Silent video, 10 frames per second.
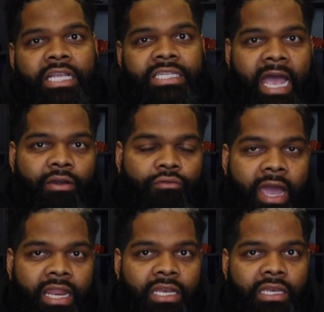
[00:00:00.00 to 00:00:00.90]
as I
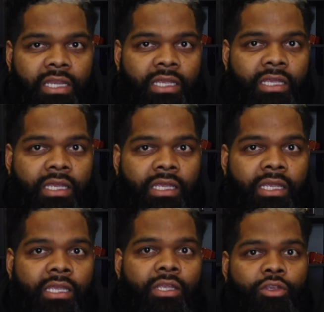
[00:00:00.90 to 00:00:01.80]
write it,
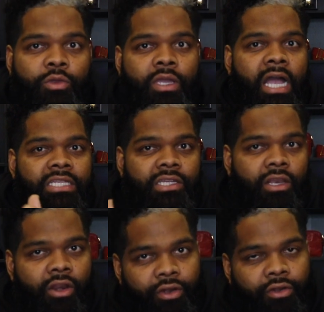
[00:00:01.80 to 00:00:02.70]
you guys
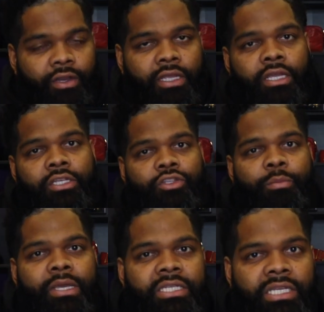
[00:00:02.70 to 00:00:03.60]
can learn.
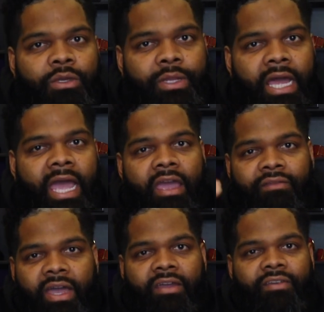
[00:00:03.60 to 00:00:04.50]
So basically what I
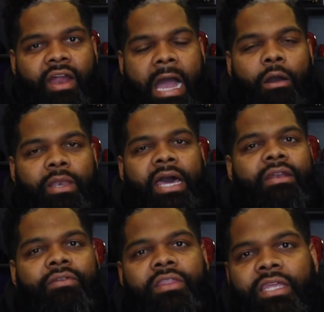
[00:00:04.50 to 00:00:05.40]
have, I have
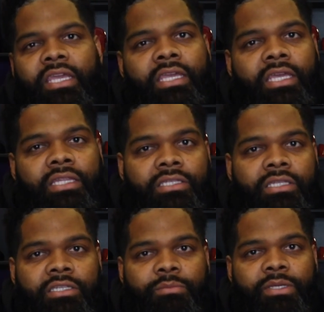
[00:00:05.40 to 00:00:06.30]
outlined everything
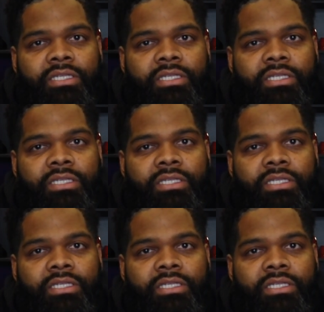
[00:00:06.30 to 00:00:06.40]
into this